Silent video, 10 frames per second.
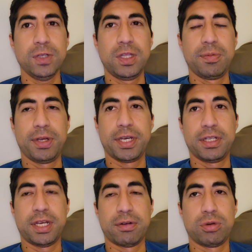When I
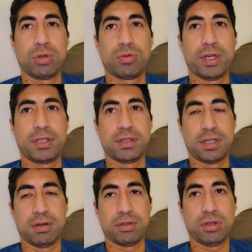get down towards races,
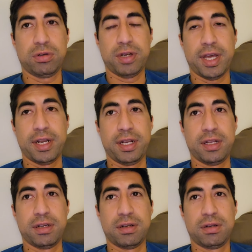then I'll start adding
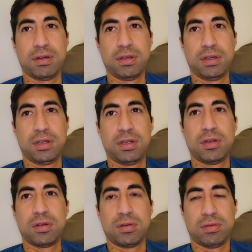in
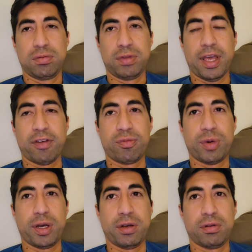half
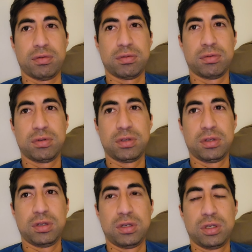mile,
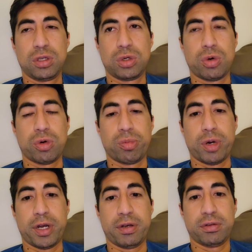quarter
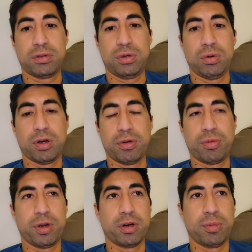mile, 200,
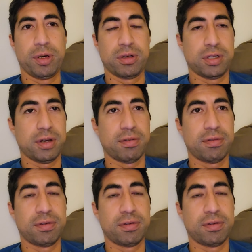300 meter stuff